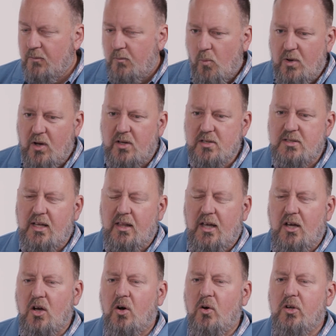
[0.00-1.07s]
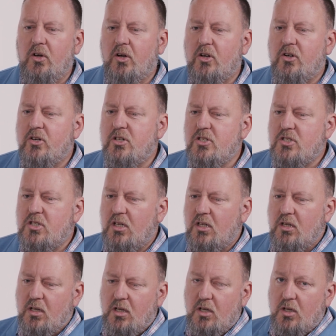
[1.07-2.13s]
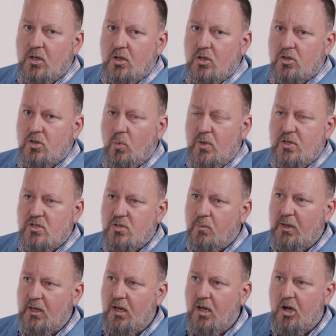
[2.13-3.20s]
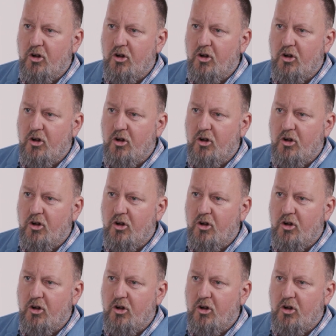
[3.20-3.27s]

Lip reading: We all say like, oh, you're a Christian, so we should be